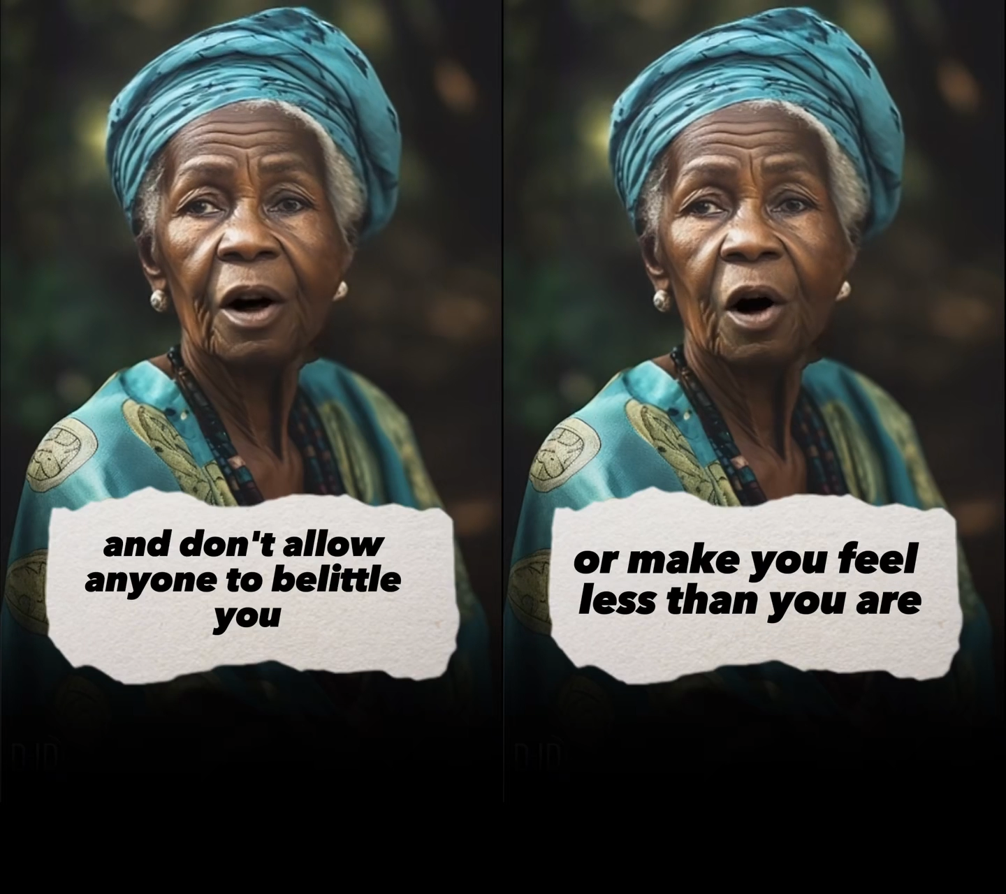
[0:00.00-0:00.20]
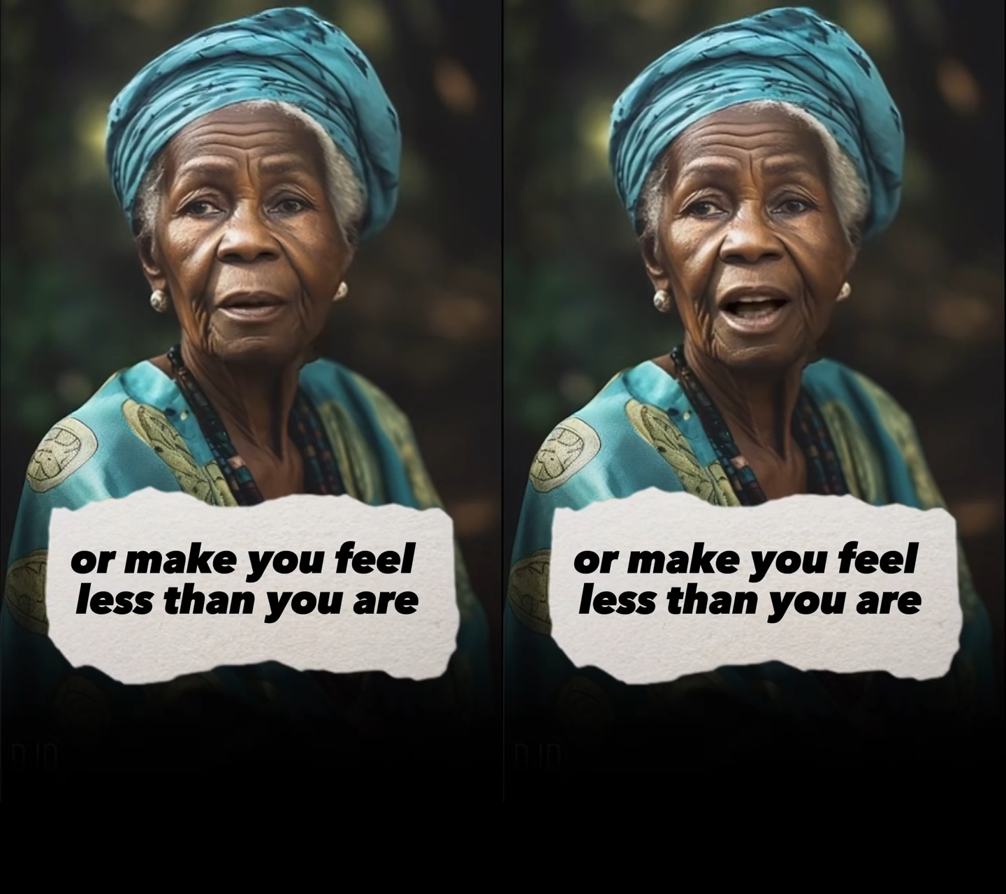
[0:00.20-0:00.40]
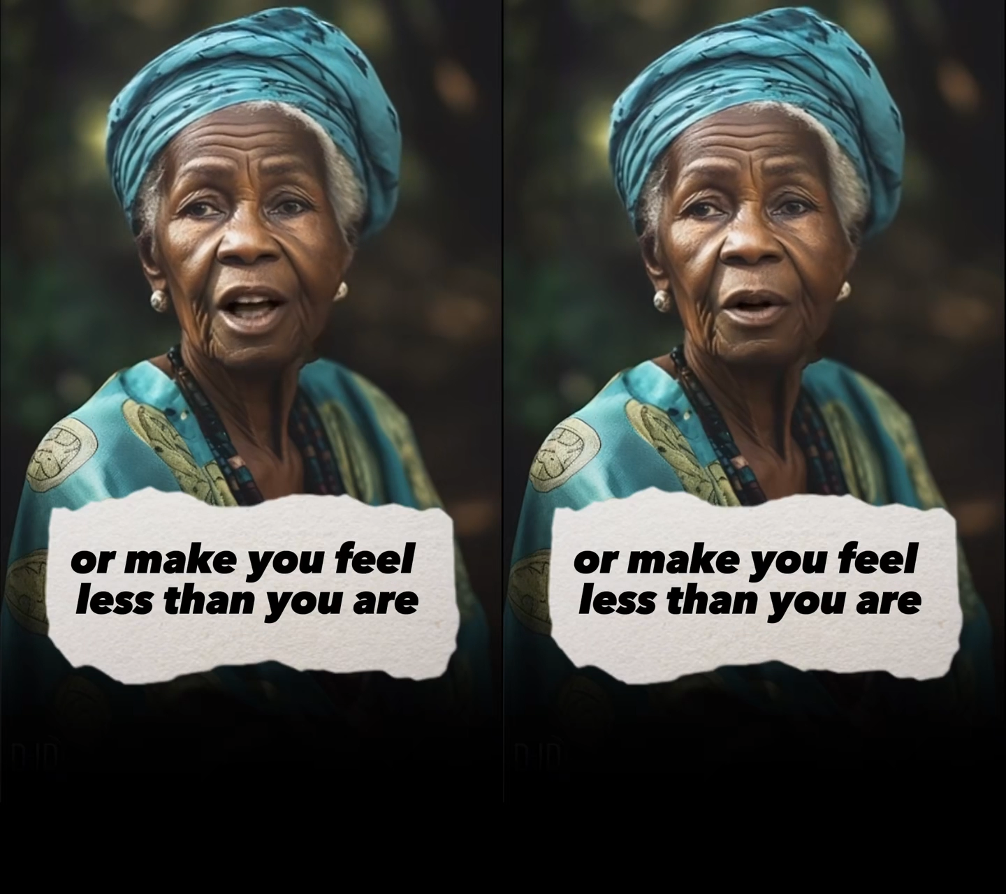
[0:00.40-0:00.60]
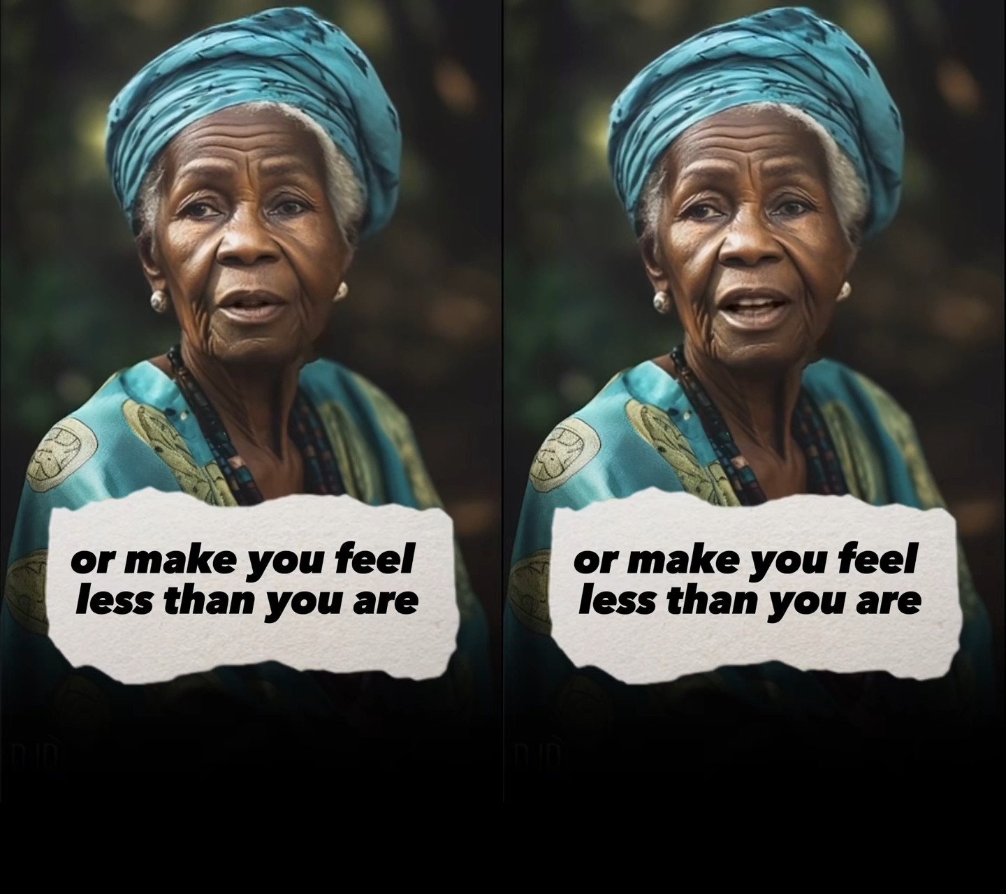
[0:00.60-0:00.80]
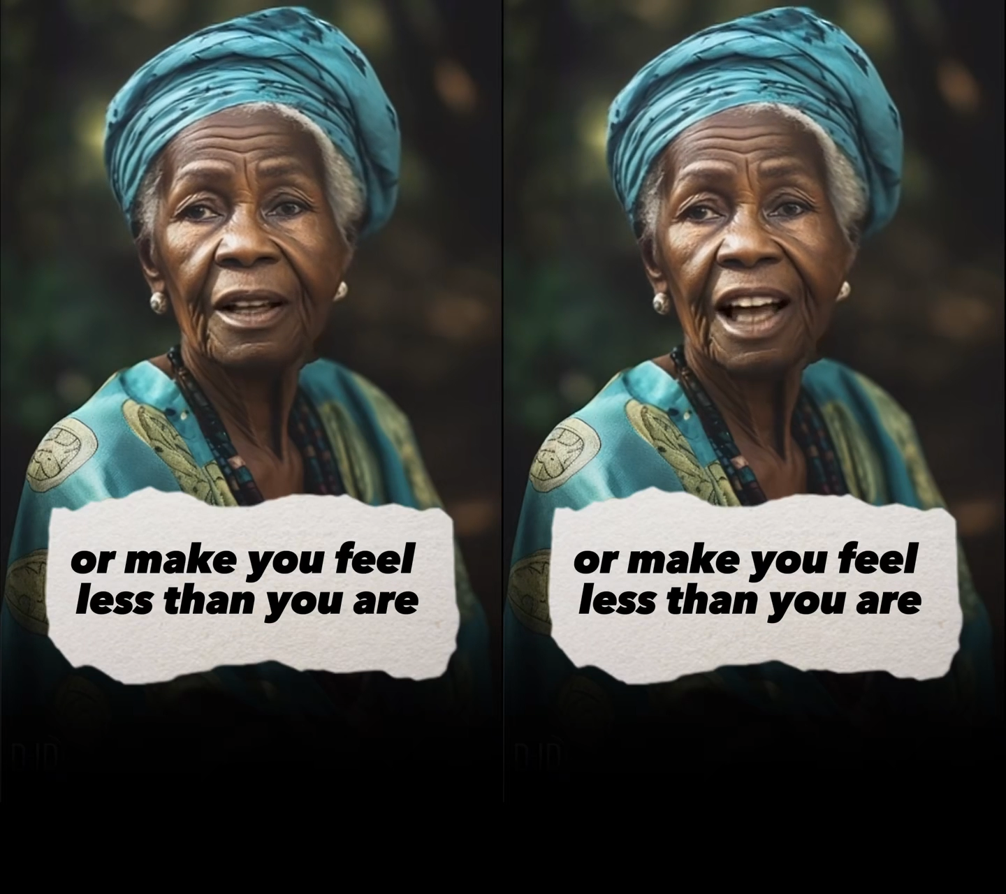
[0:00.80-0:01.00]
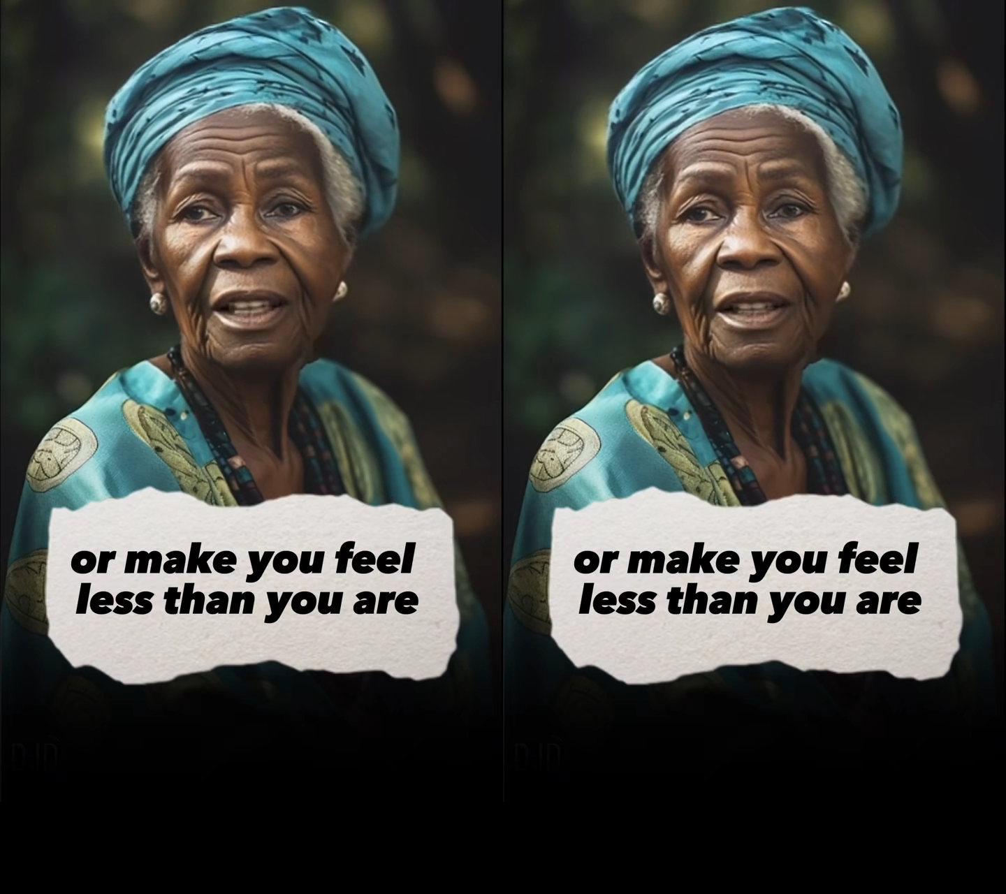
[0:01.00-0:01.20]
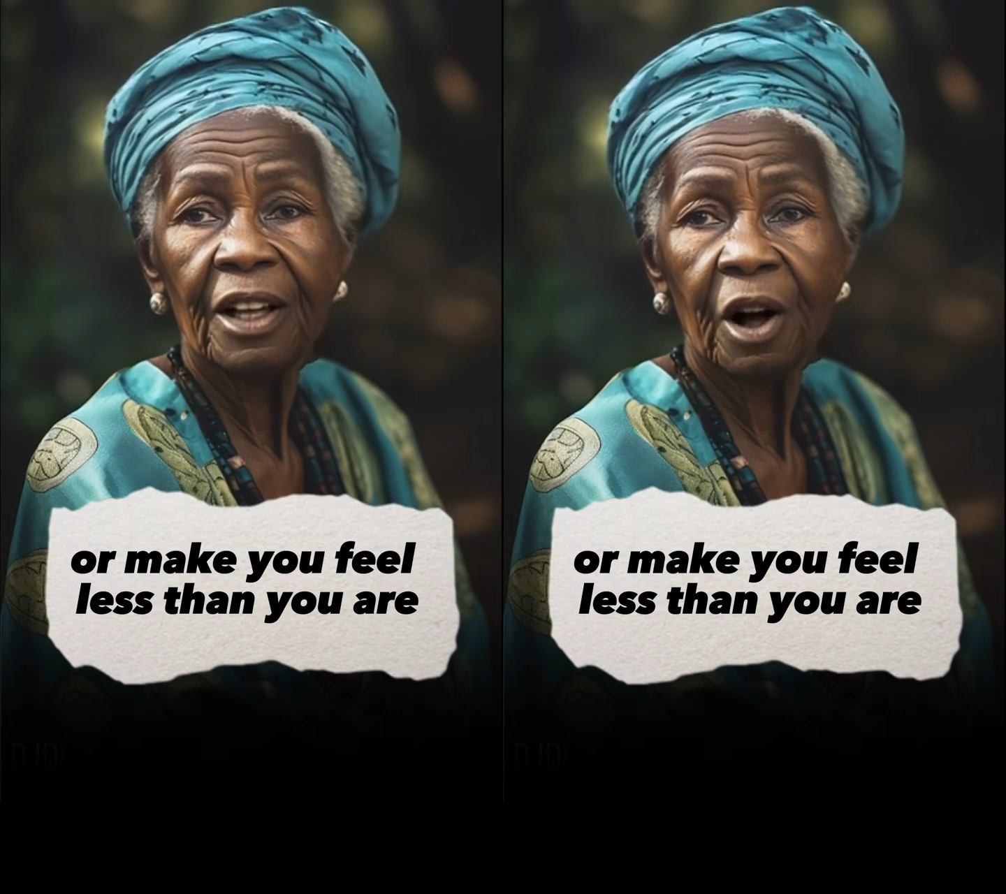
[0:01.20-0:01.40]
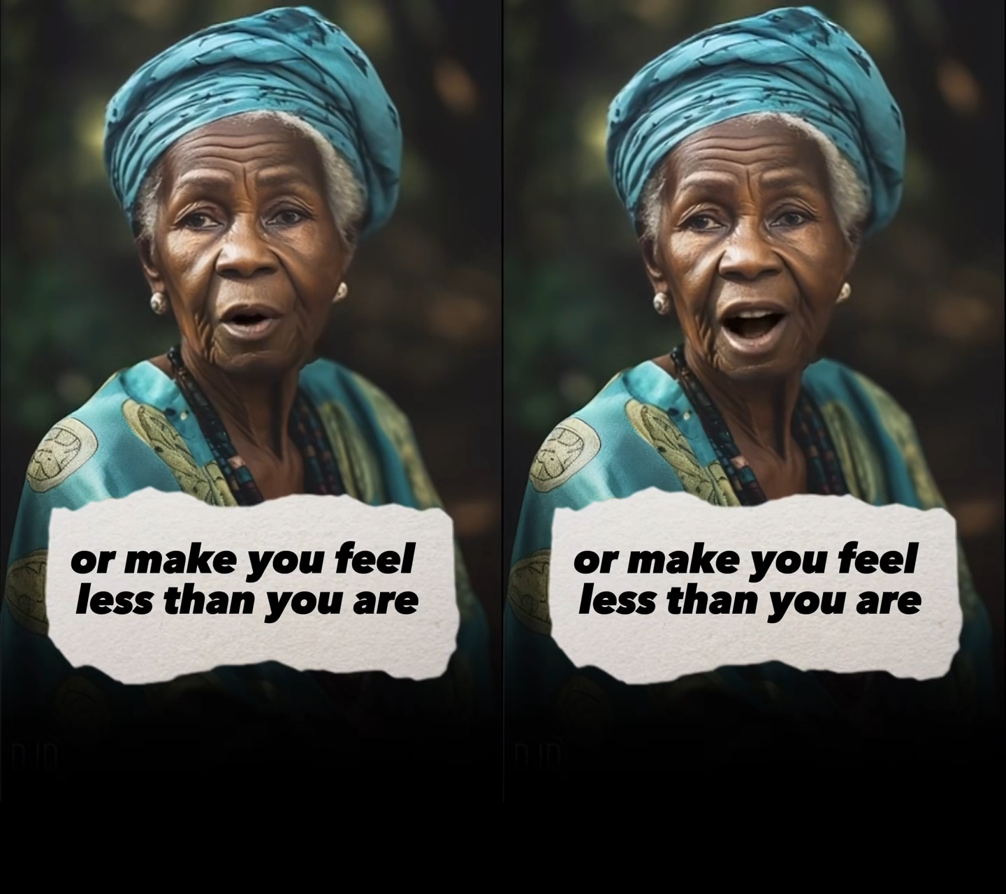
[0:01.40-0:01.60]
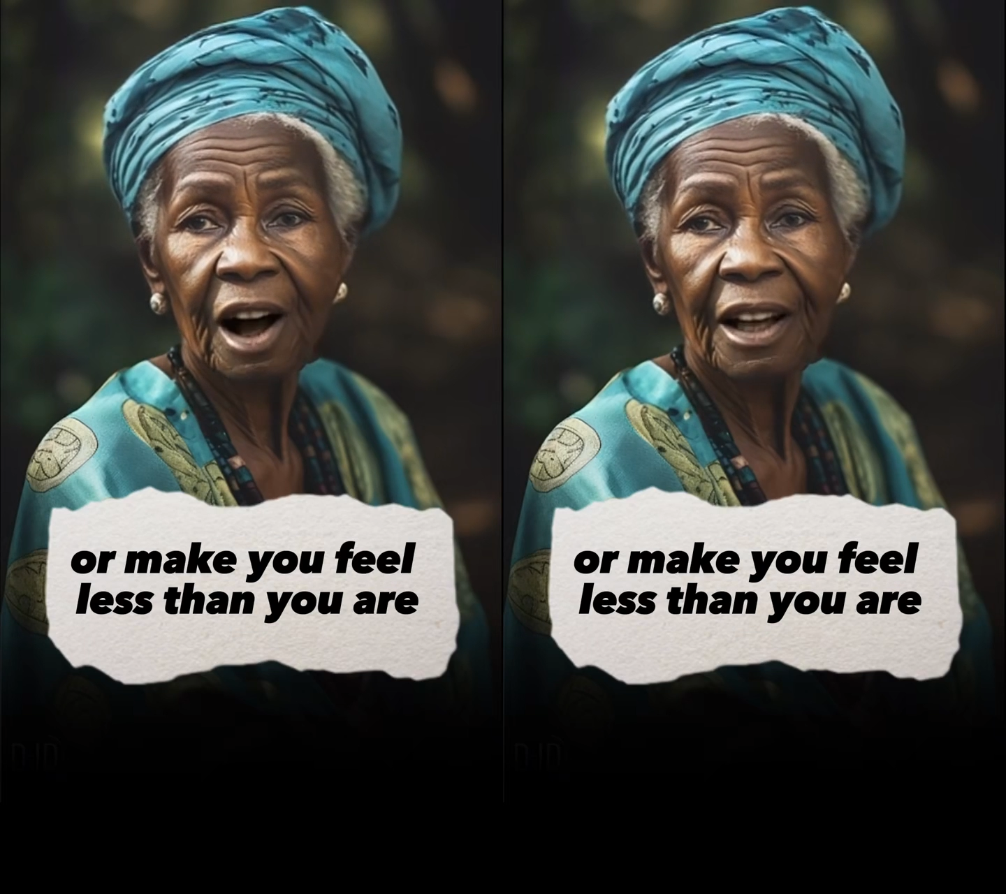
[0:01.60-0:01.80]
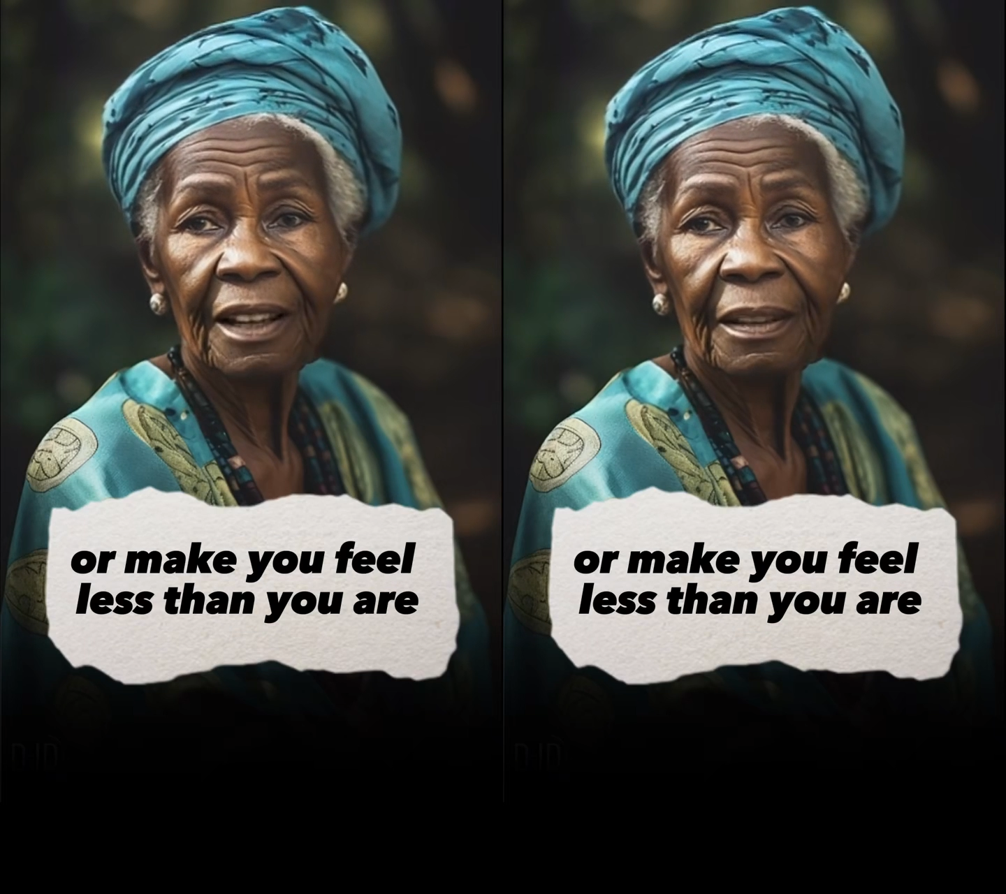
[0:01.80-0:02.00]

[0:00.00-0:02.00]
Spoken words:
or make you feel less than you are.